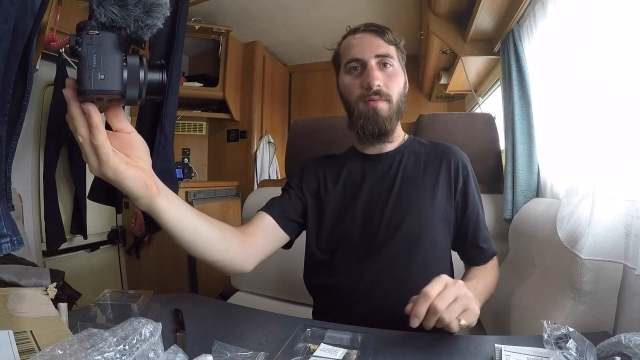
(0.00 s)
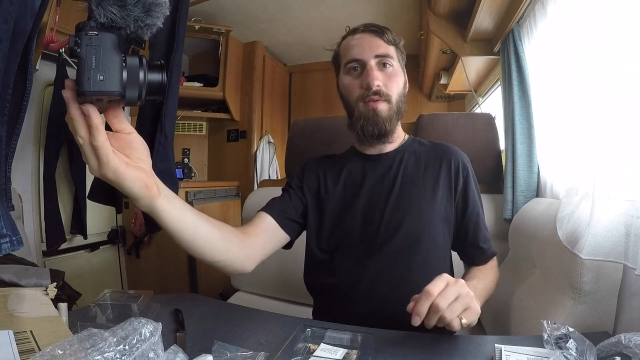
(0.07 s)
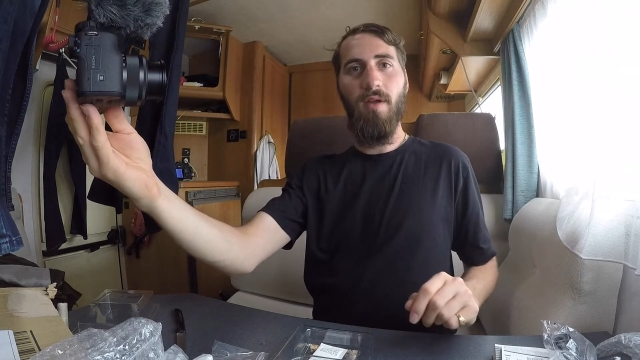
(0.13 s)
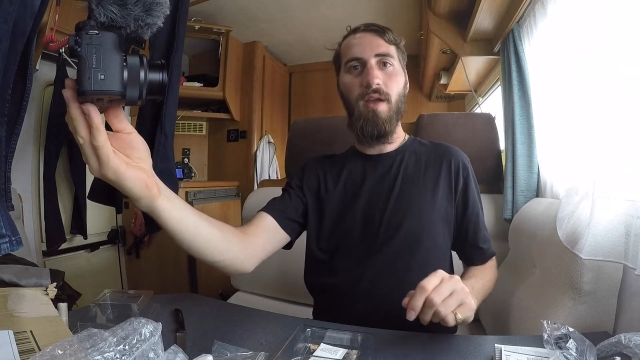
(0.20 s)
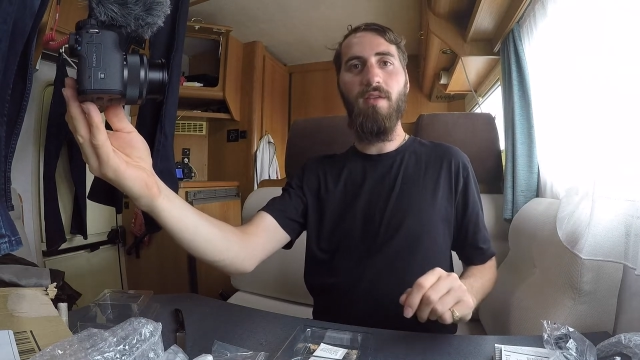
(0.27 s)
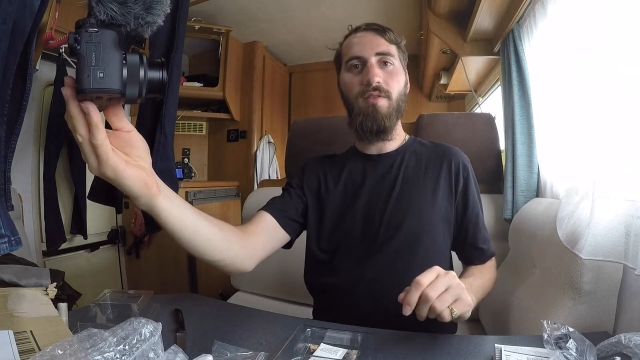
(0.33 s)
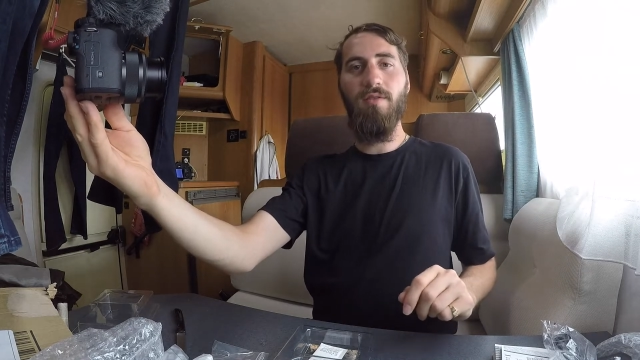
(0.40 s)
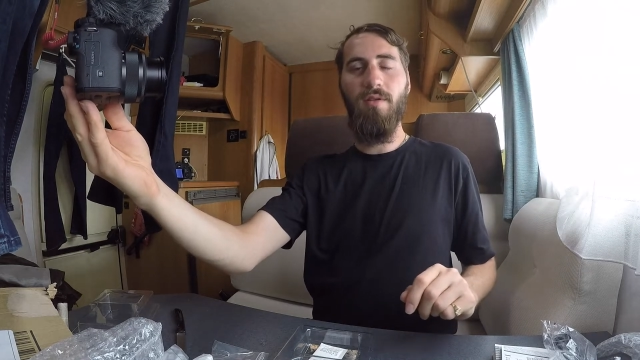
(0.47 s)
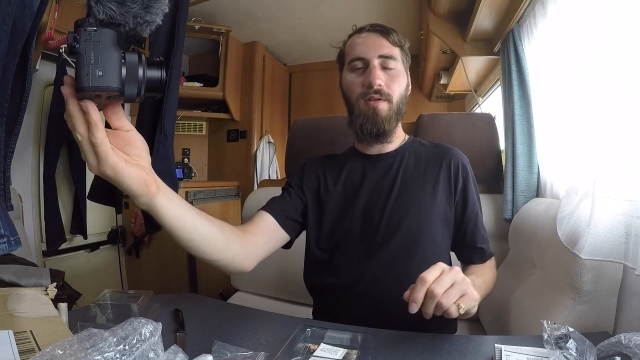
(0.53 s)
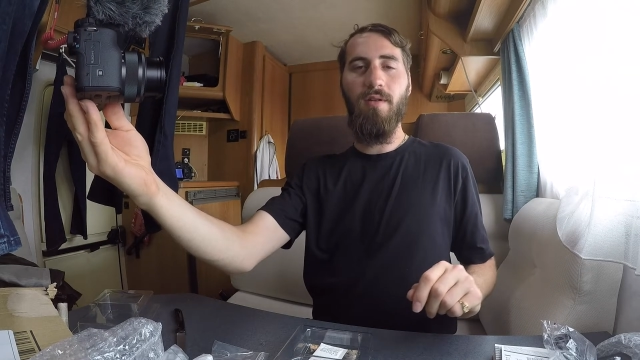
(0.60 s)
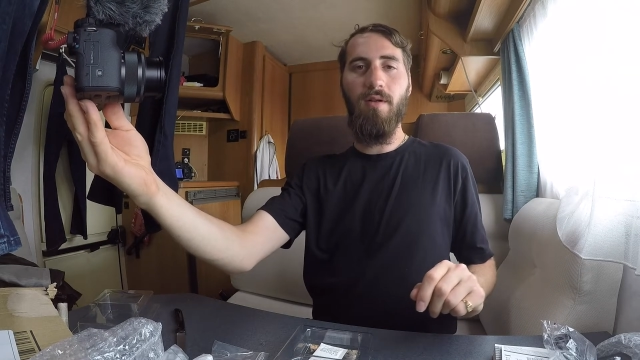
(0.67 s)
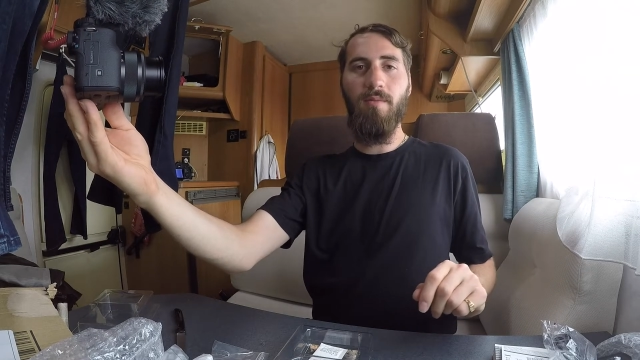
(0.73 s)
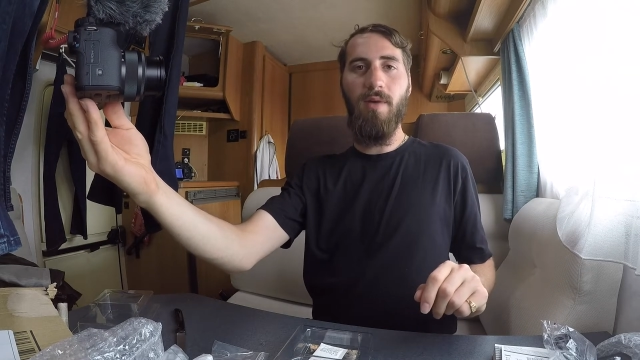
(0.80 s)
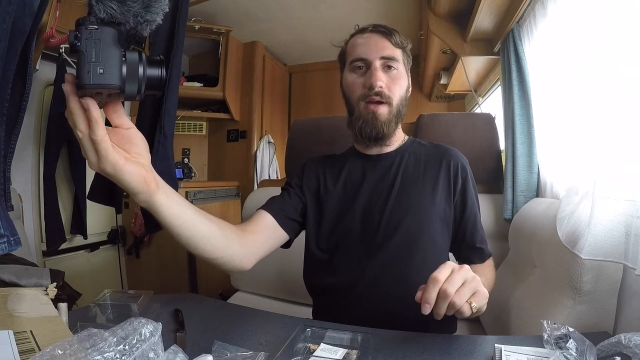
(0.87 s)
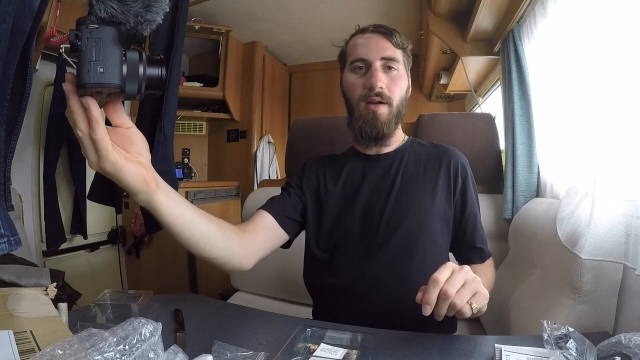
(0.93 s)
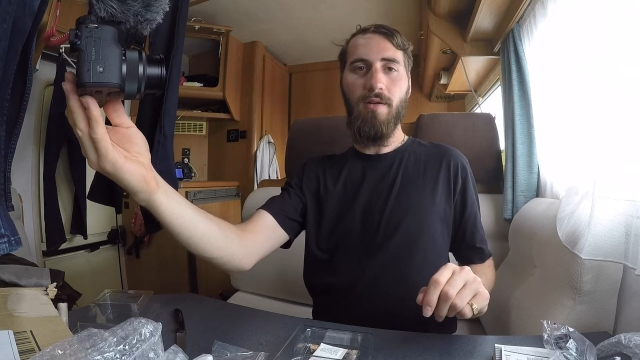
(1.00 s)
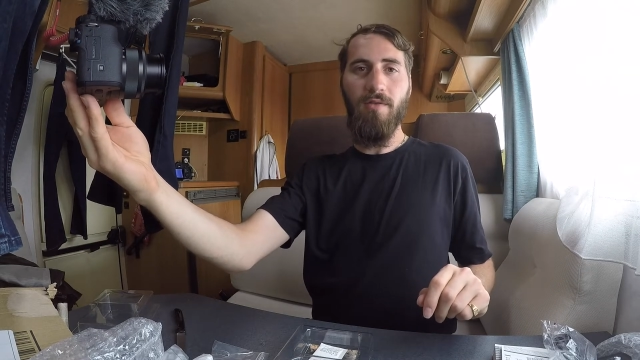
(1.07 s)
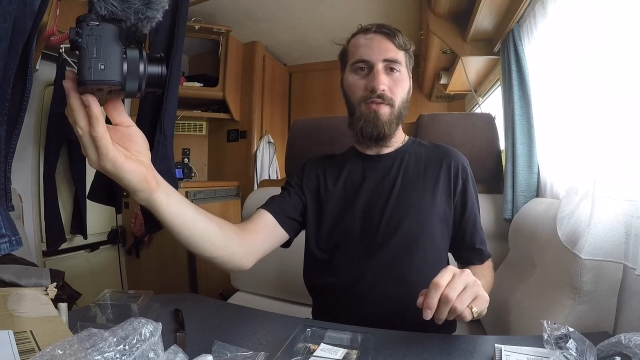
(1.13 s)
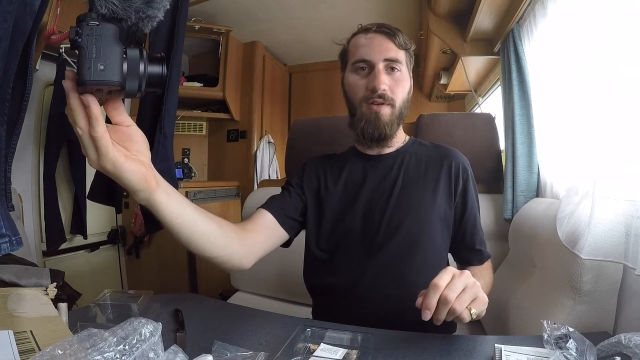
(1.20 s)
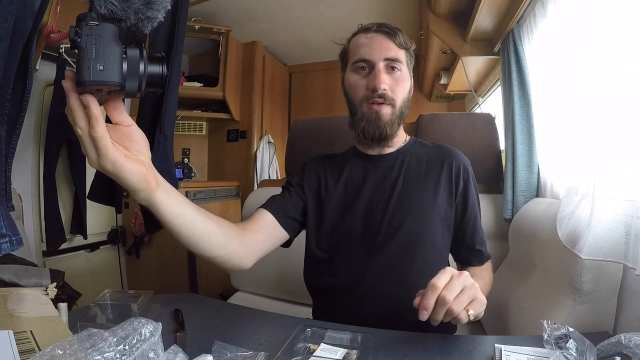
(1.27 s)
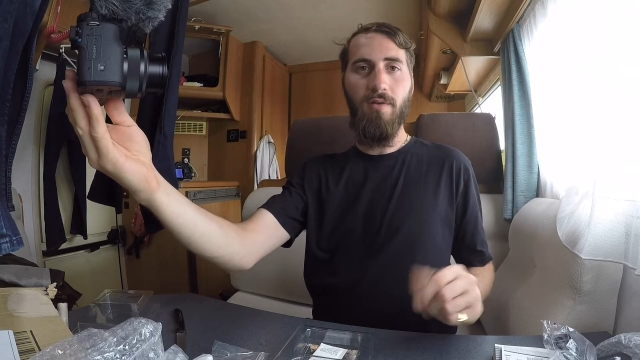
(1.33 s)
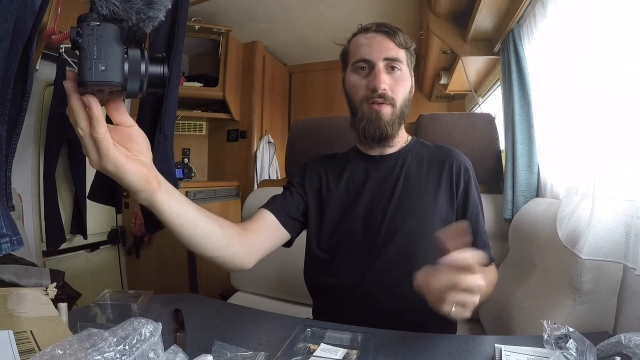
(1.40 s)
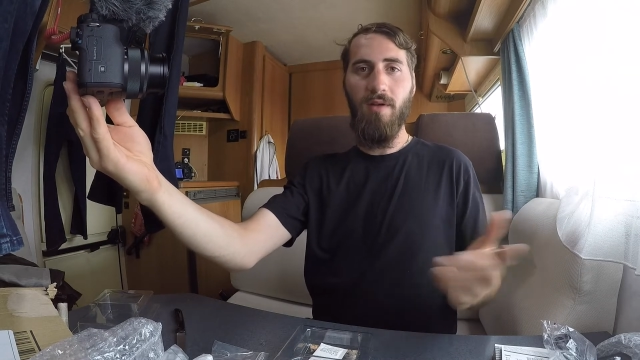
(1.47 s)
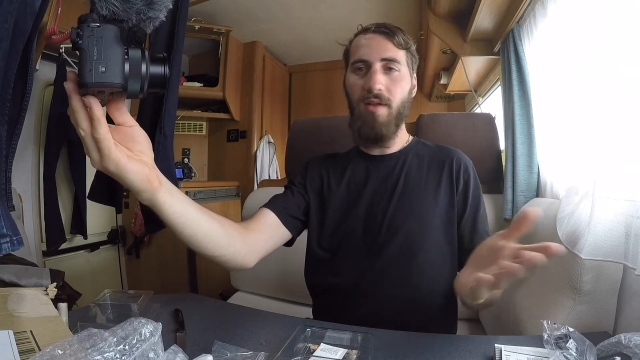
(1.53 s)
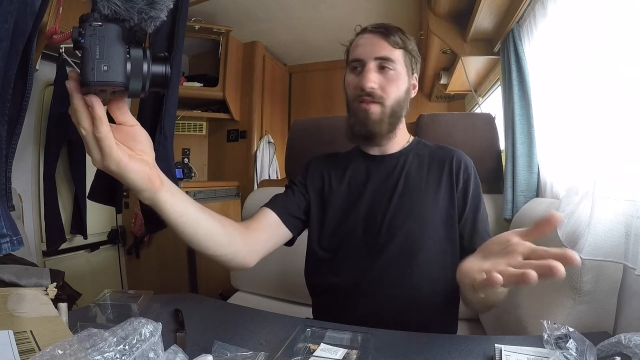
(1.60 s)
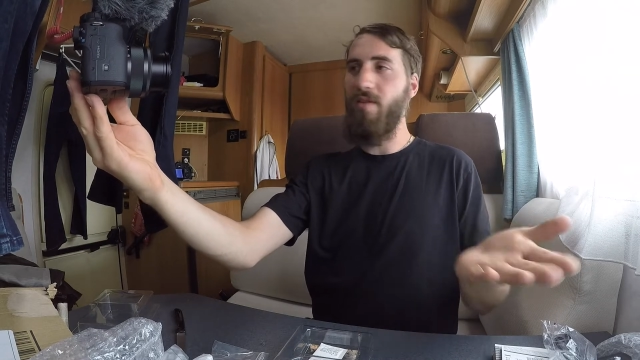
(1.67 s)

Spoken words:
internal microphone, and